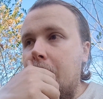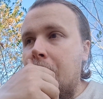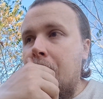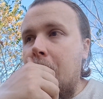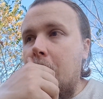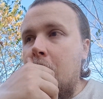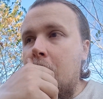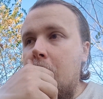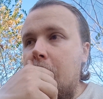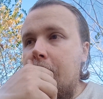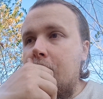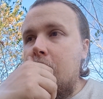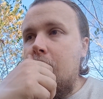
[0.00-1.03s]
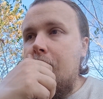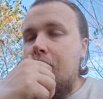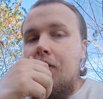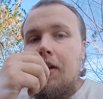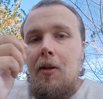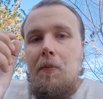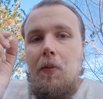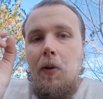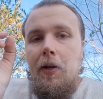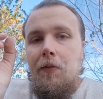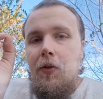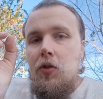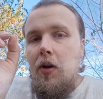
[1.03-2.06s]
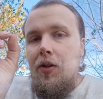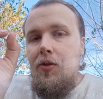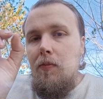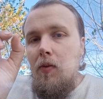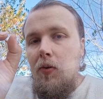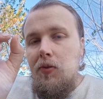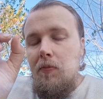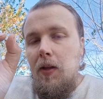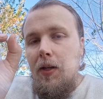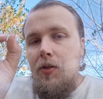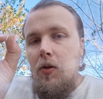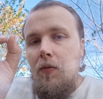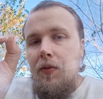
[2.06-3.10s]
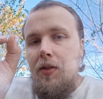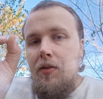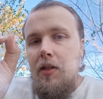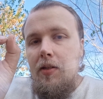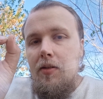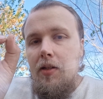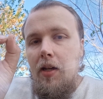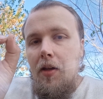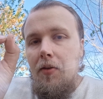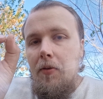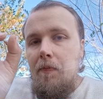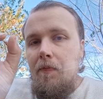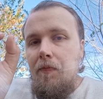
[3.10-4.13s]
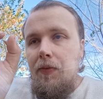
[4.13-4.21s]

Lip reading: But when we get to the second part, if you try to multiply 2 of these things together,